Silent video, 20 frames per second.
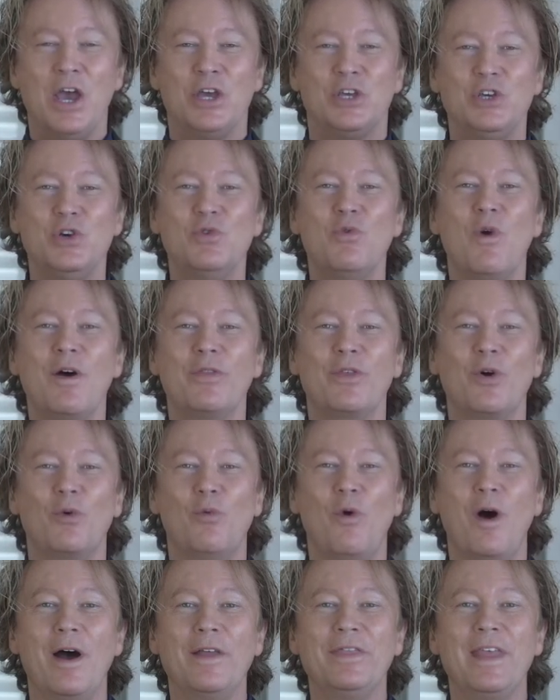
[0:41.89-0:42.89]
You are the
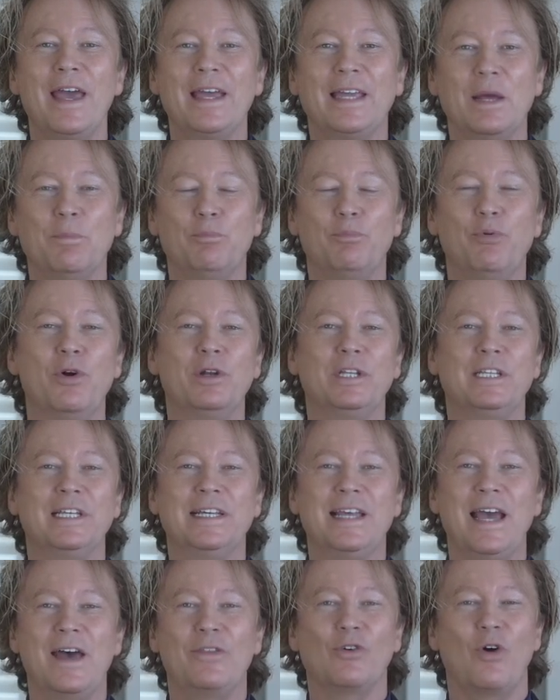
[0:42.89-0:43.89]
one that can put
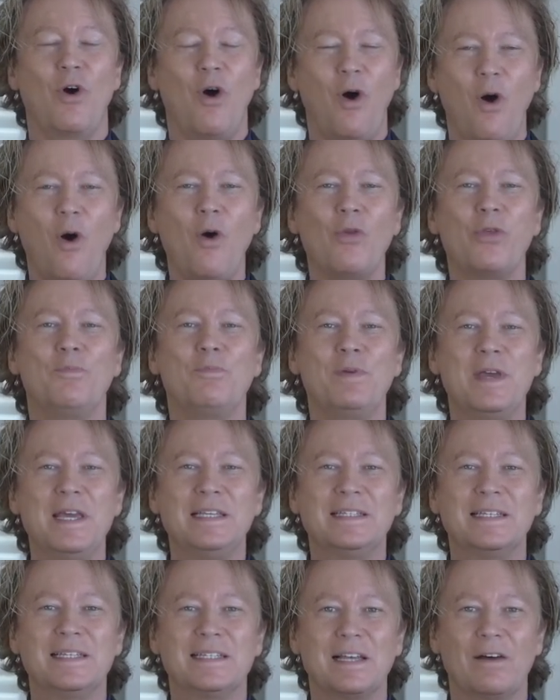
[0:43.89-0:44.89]
together all the
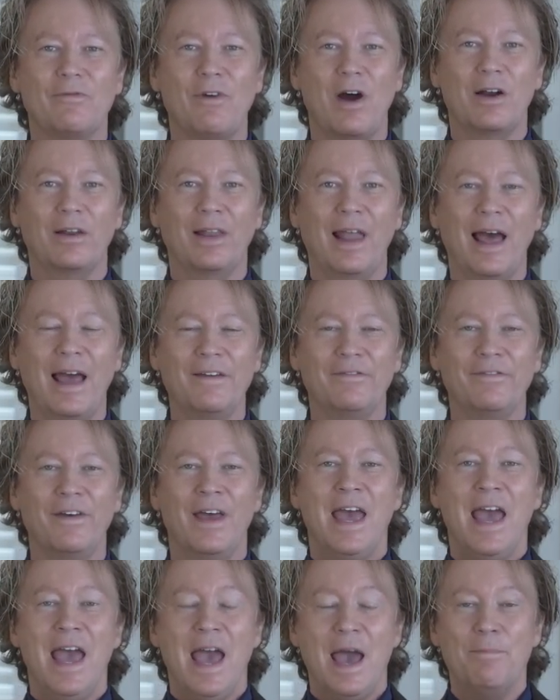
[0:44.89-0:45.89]
pieces of our
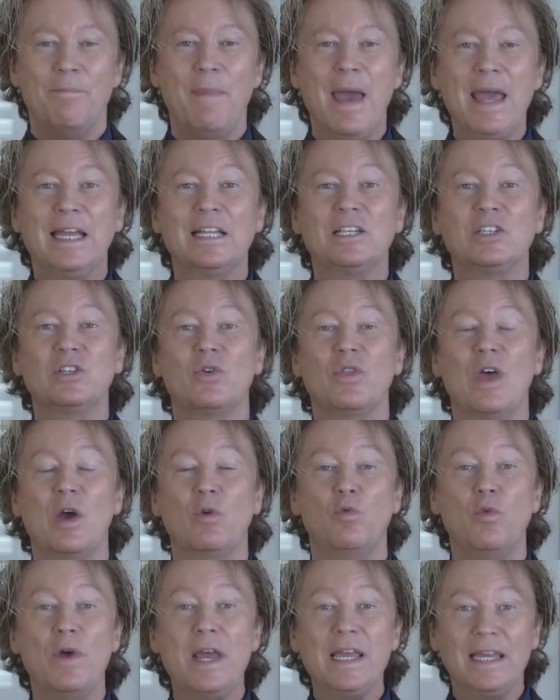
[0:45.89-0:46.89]
life and make it so
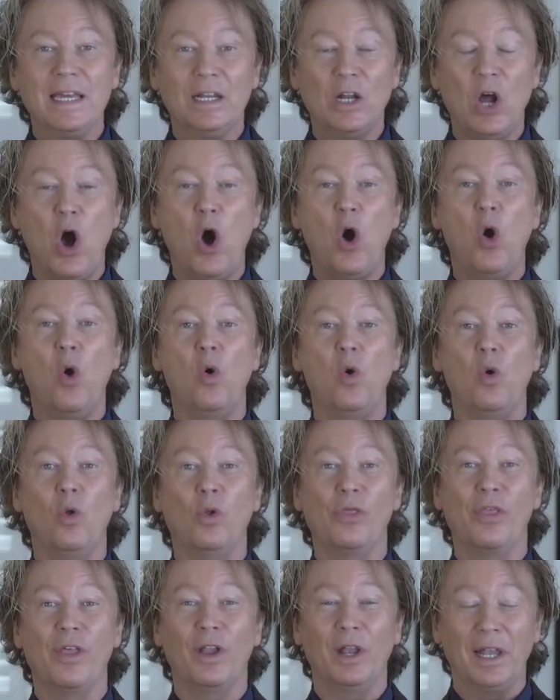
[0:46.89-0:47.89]
that we can
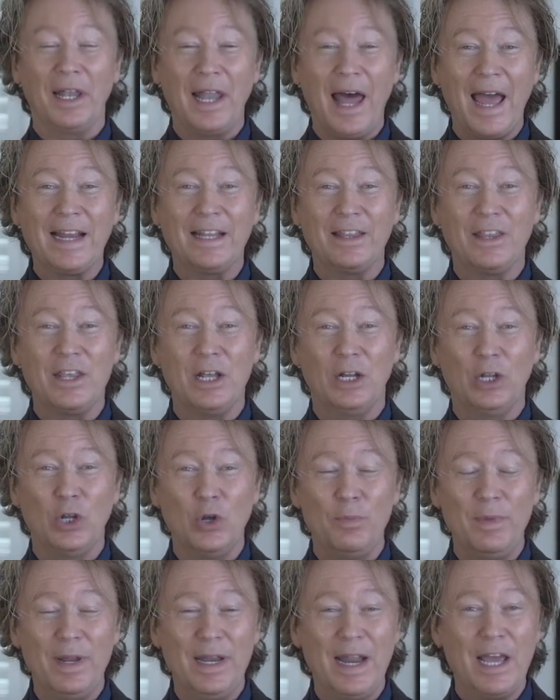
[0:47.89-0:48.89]
hold the light, the
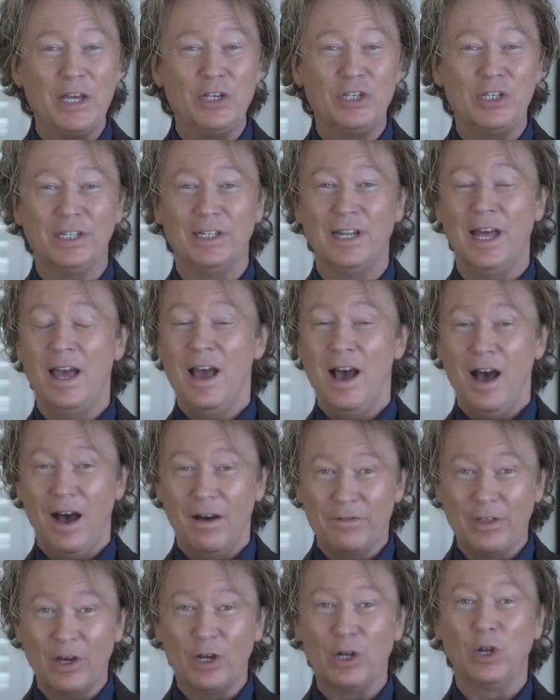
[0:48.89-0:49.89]
illumination
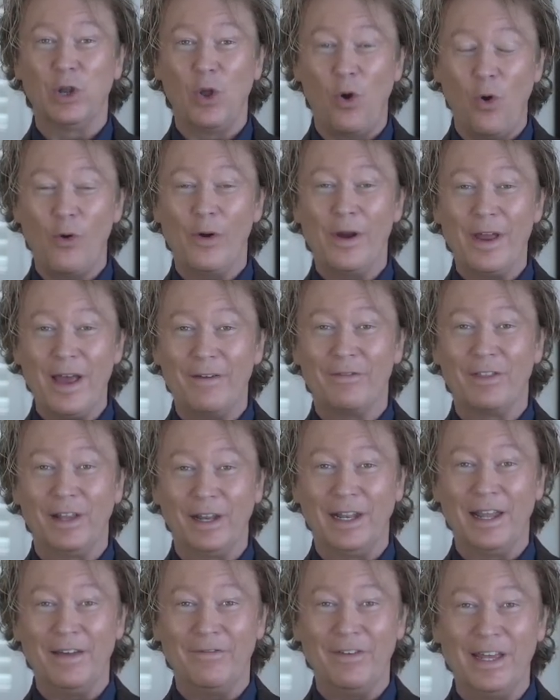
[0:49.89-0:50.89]
of the glory of the
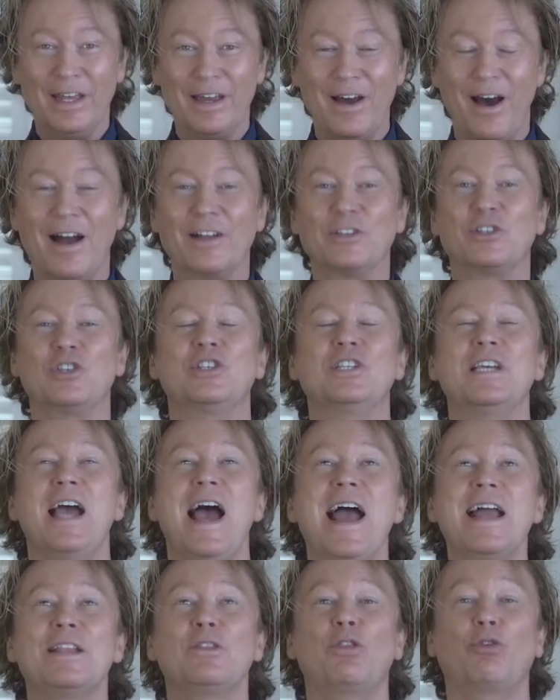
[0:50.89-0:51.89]
living God.
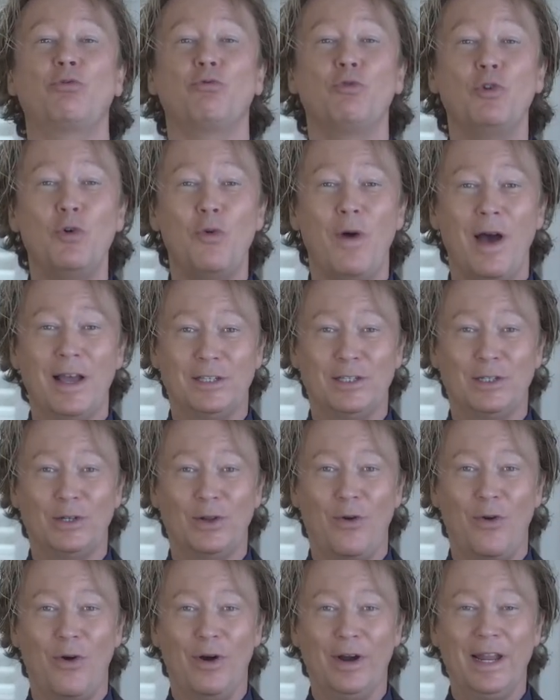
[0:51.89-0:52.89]
Shine through us,
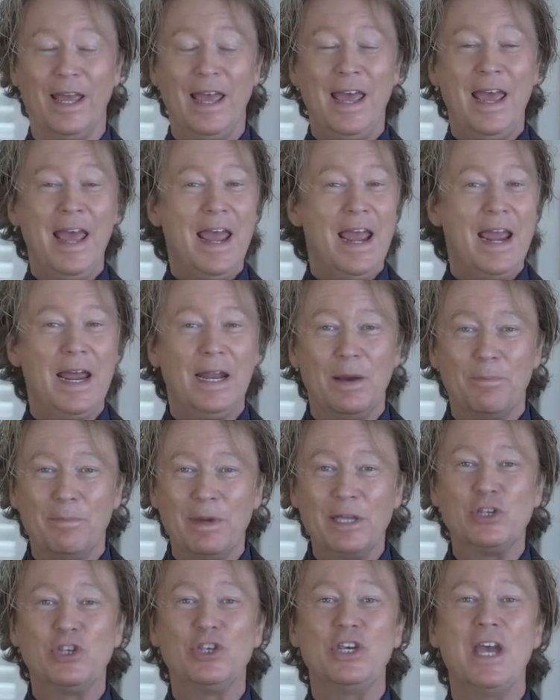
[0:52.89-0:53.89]
Lord, in a
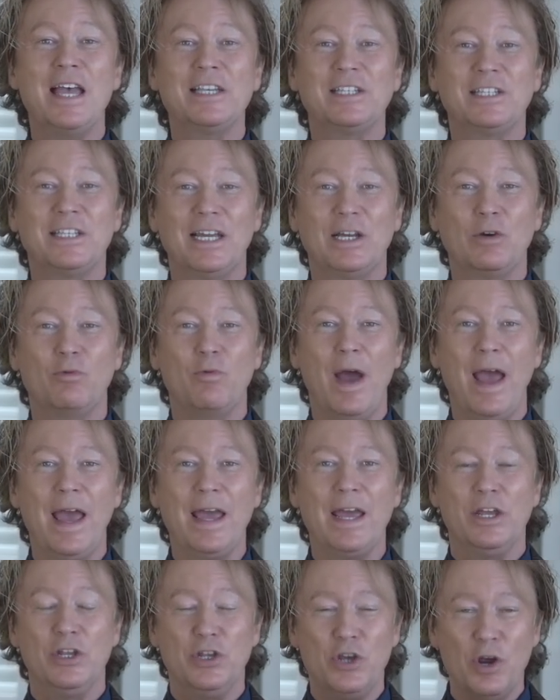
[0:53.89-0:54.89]
majestic
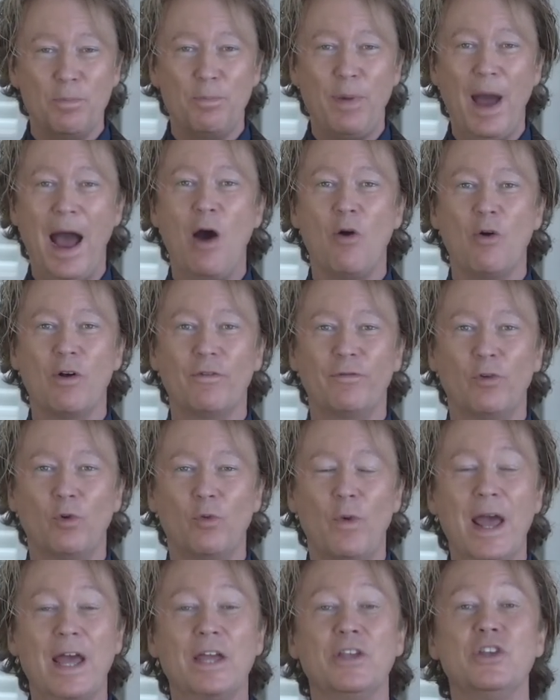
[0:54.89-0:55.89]
way, in your powerful
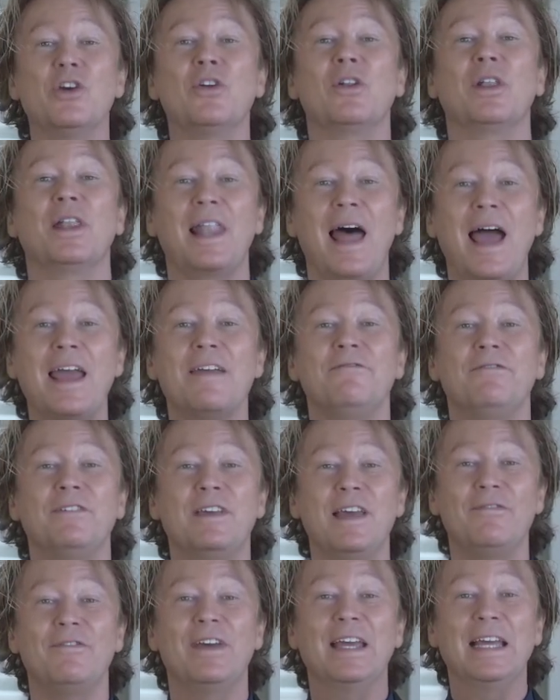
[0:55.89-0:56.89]
way, in your life
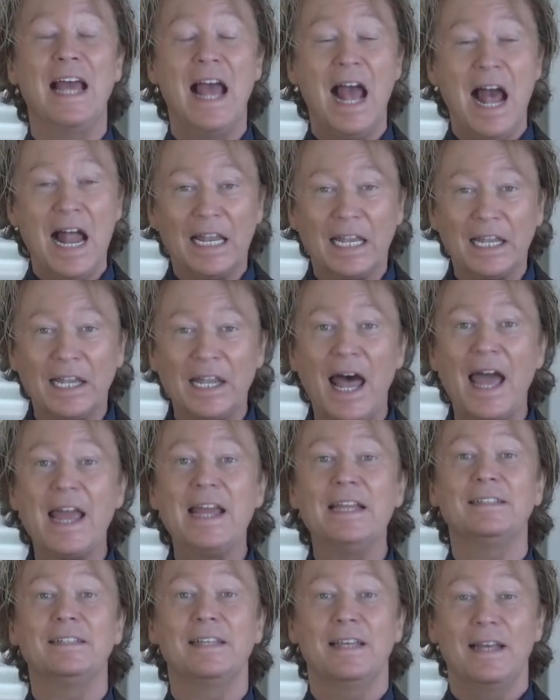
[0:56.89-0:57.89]
giving,
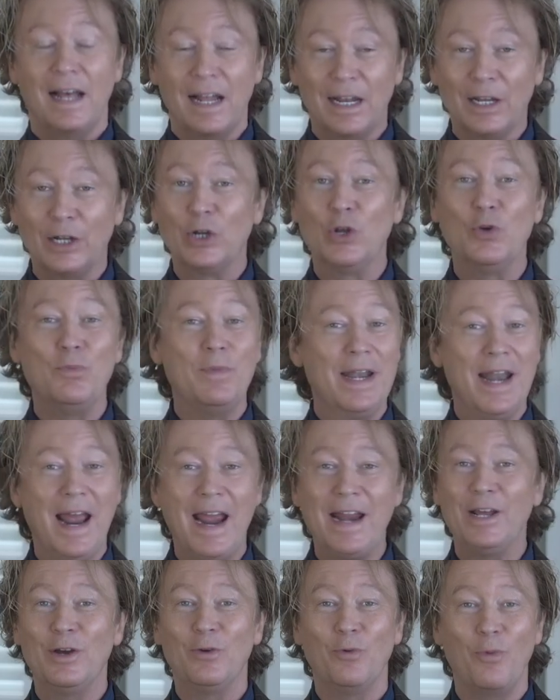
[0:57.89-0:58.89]
light
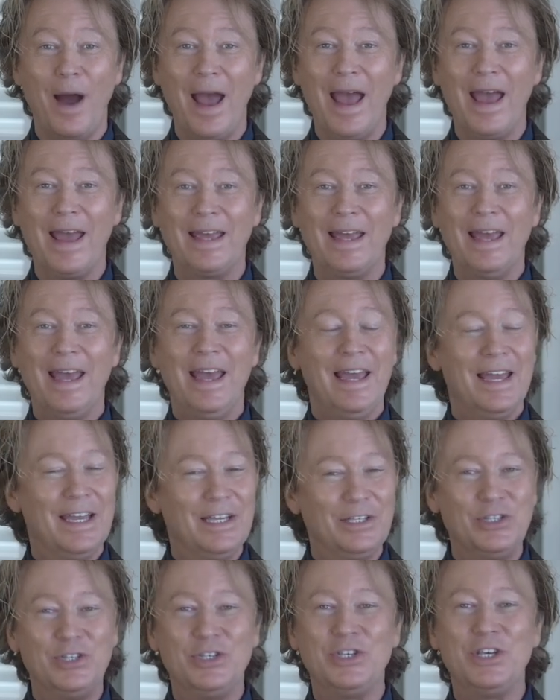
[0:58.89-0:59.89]
illuminating way.
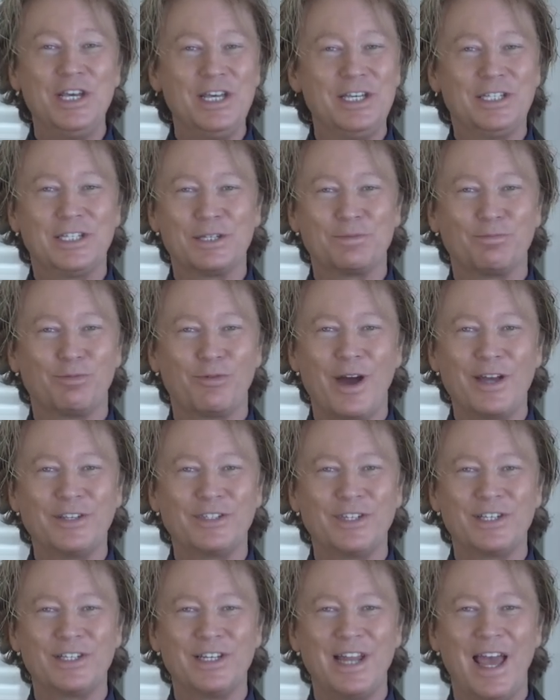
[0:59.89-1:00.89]
In Jesus'
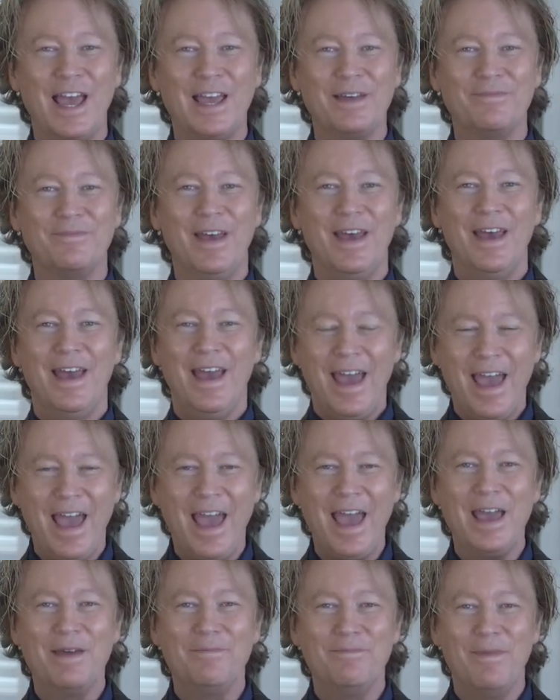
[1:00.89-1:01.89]
precious name,
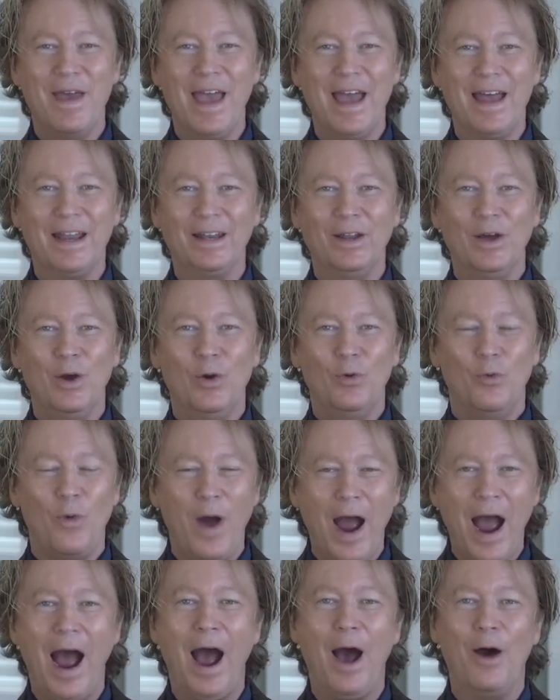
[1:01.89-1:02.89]
amen.
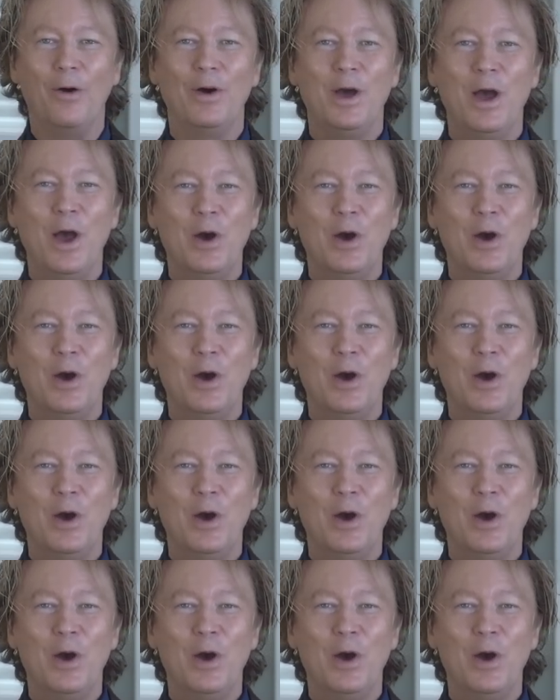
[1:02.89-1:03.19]
Wow.